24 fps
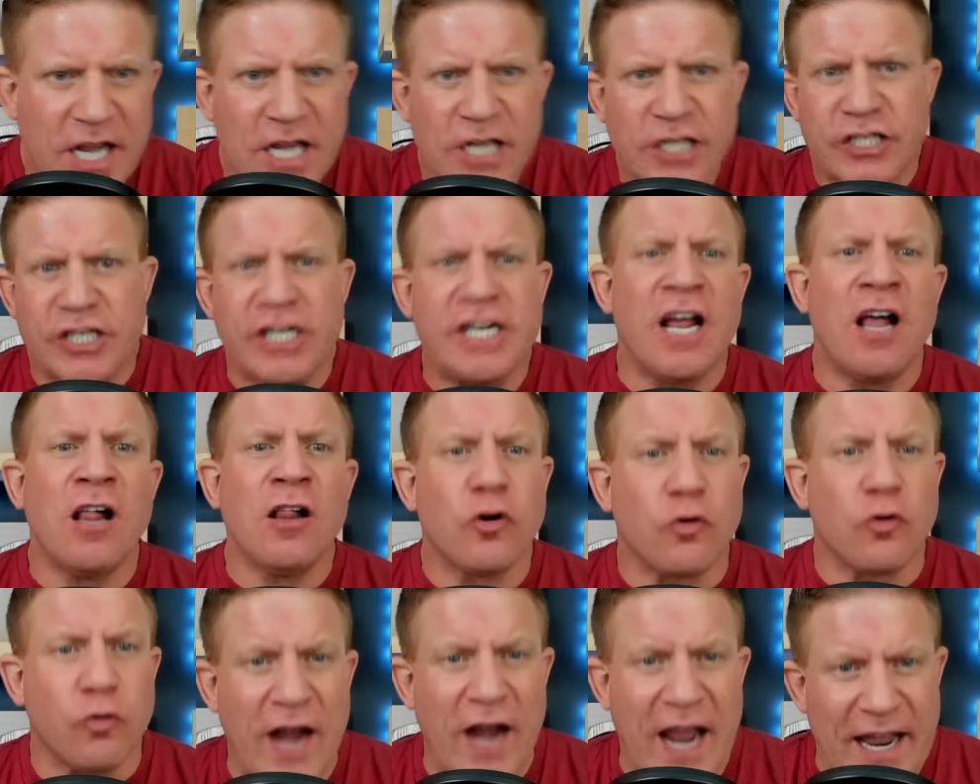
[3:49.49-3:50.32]
Janelle
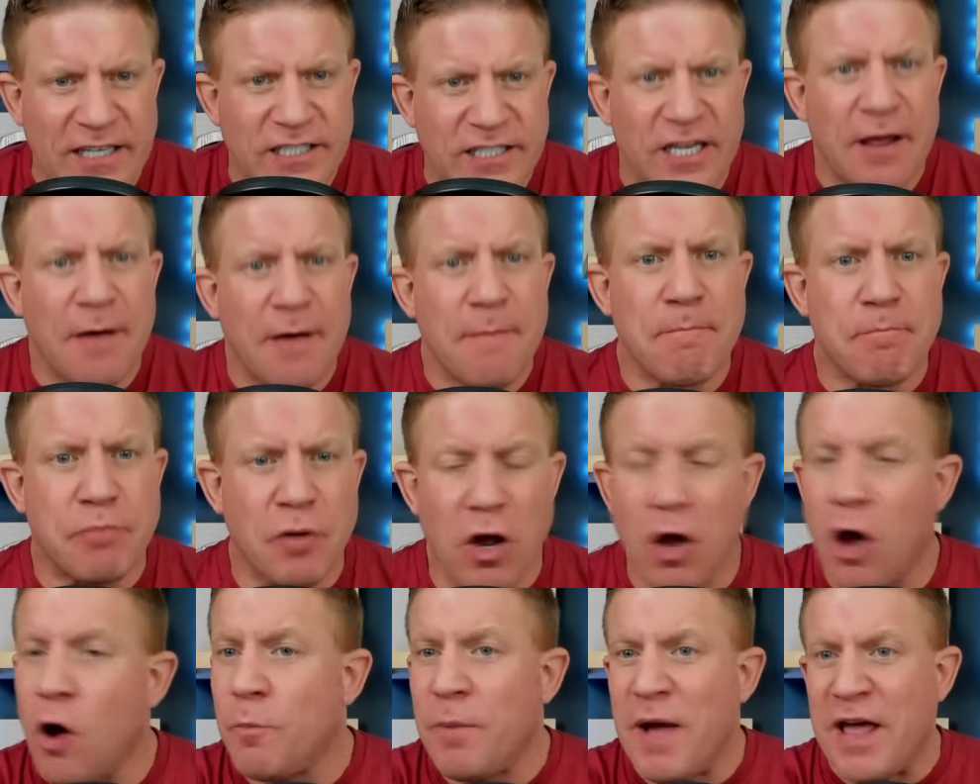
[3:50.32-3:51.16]
Grant, bro,
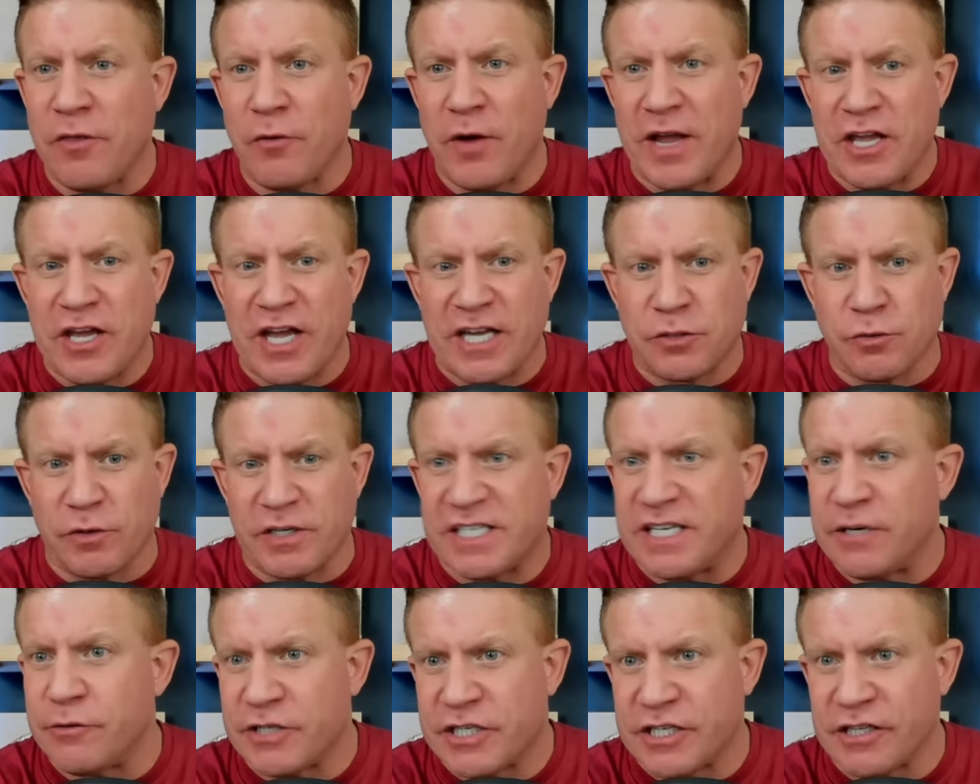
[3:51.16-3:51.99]
oh, by the way, you guys want to
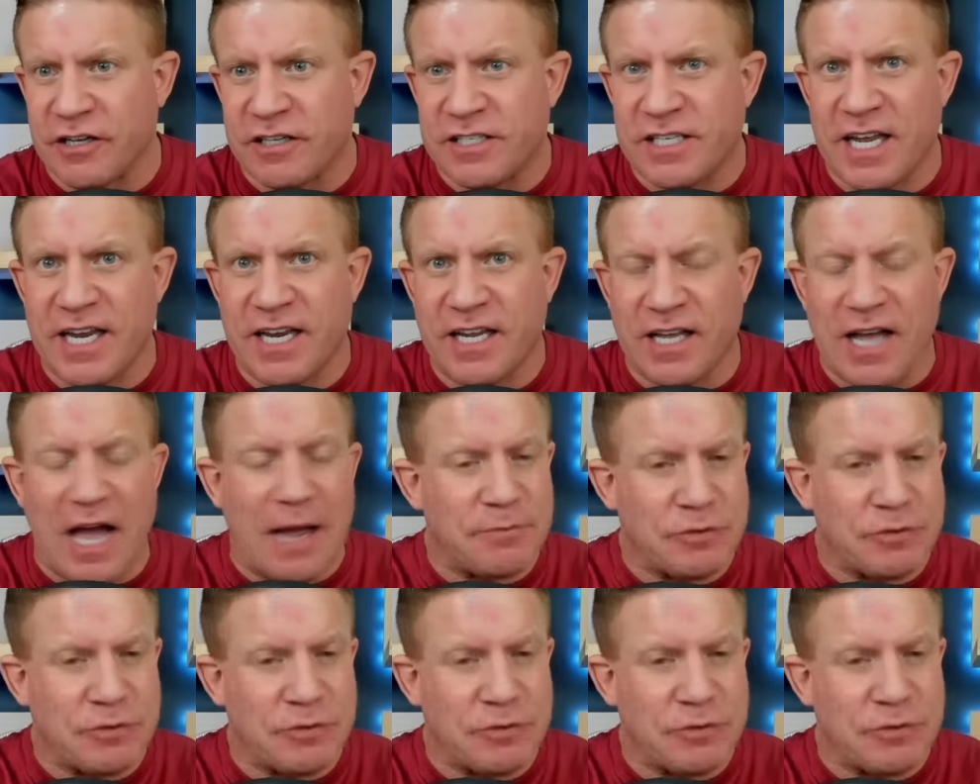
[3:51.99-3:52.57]
see what she looks like? I'm